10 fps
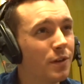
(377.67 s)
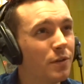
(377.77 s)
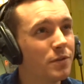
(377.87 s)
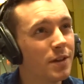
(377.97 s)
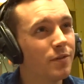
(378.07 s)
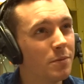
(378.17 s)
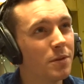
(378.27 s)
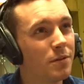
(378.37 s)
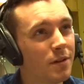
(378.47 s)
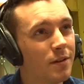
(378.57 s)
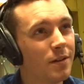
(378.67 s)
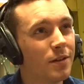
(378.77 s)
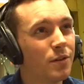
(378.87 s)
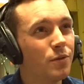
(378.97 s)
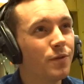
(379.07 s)
you know, and give them
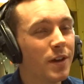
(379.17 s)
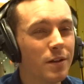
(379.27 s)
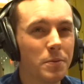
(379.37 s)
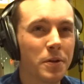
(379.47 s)
a new feel,